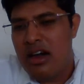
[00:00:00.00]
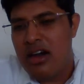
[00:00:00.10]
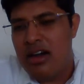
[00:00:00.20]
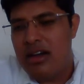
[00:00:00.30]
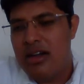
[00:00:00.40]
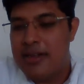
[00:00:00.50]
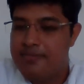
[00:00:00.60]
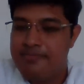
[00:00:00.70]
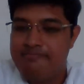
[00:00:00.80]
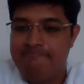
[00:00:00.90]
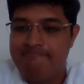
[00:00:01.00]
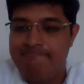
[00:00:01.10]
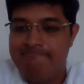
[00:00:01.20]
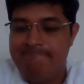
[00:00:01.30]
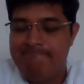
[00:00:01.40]
Uh,
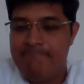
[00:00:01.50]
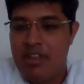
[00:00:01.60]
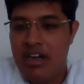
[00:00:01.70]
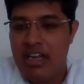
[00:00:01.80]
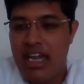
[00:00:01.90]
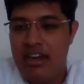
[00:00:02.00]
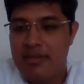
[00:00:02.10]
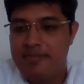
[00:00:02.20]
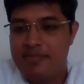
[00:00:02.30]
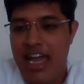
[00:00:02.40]
Again,